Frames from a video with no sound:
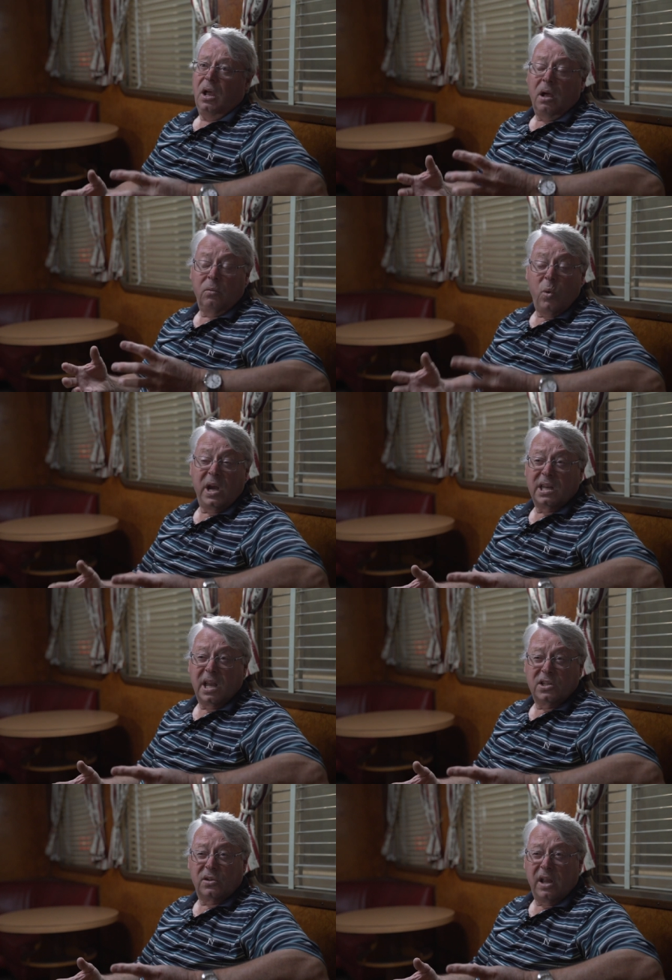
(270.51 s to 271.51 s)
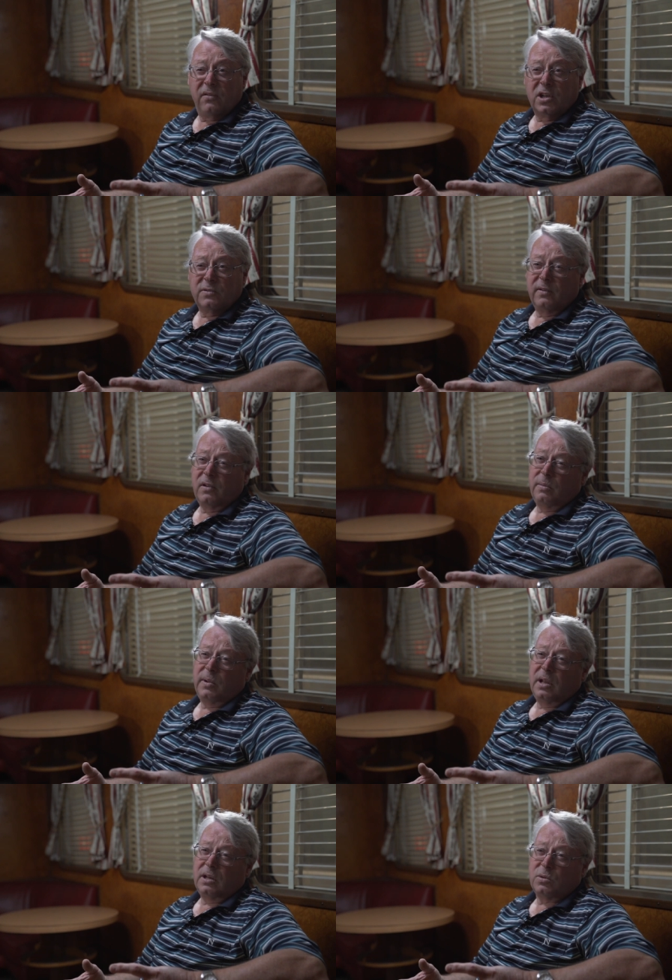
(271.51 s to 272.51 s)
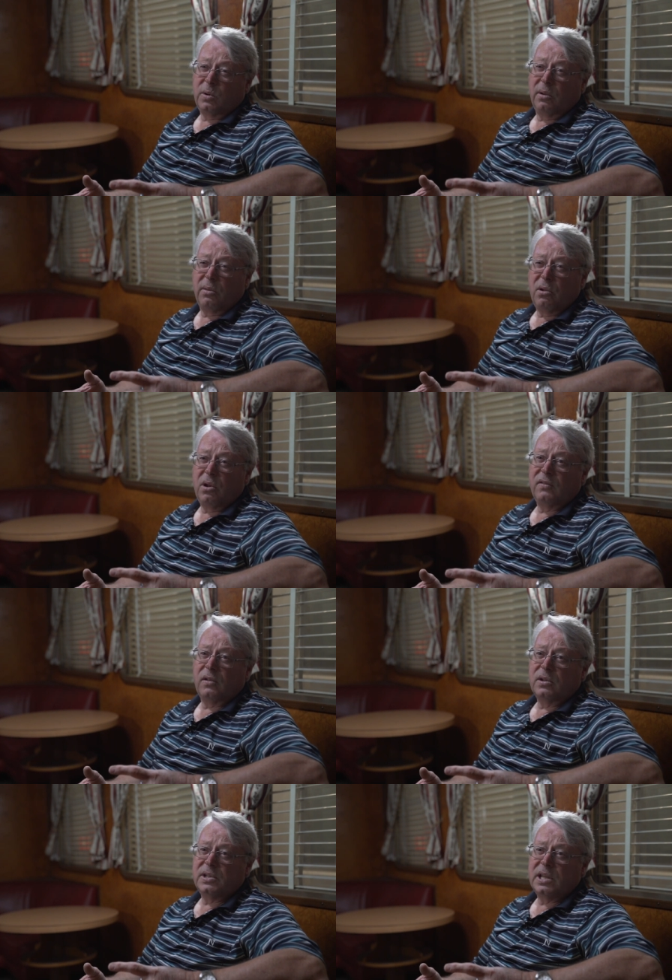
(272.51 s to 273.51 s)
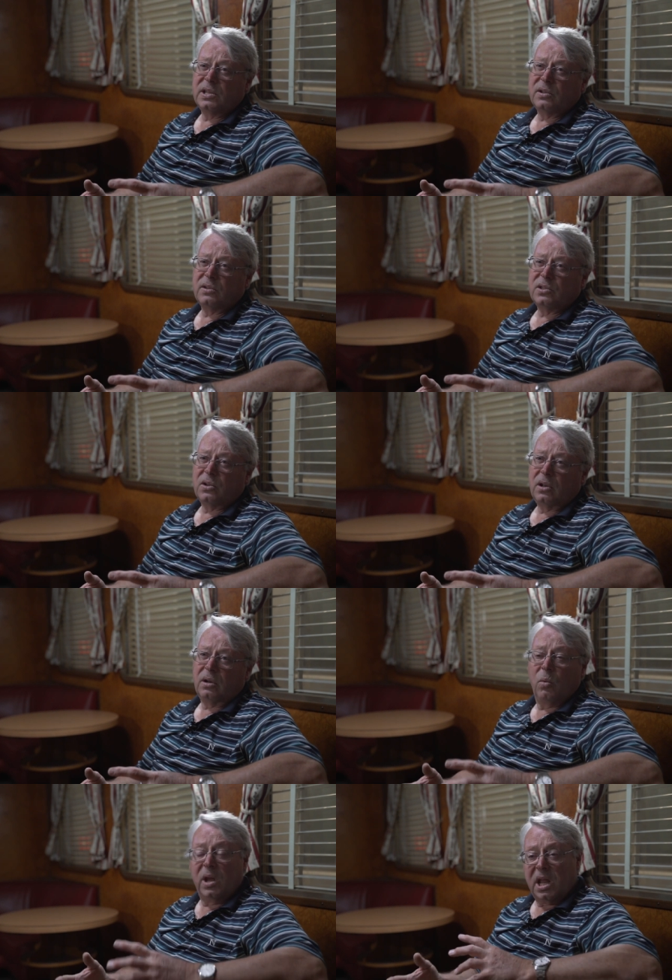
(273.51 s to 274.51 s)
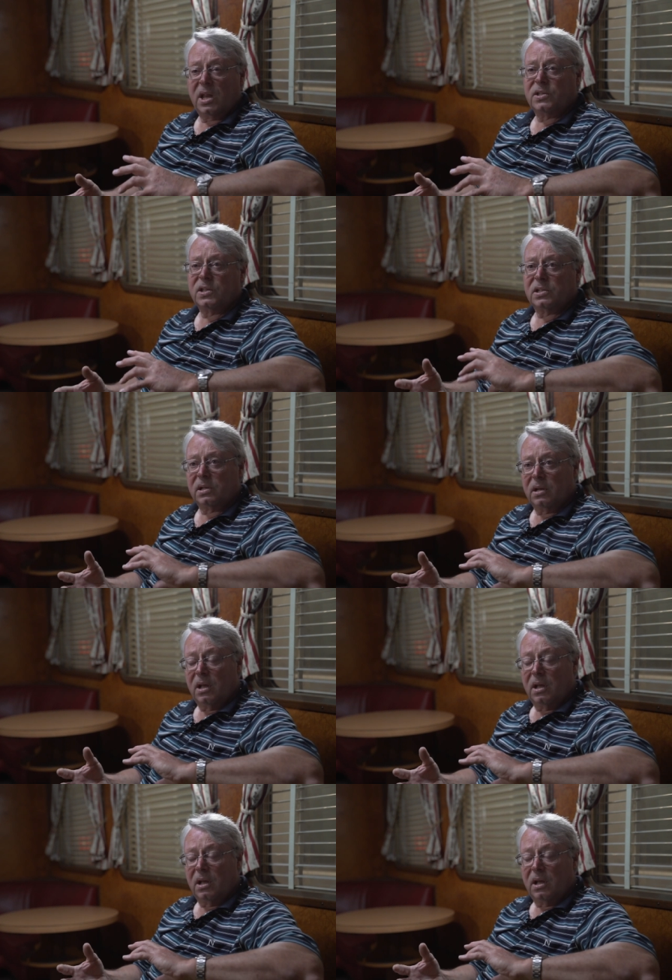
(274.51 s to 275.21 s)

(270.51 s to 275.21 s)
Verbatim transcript: On weekdays on average we've got about 20 or 30 volunteers on site, weekends is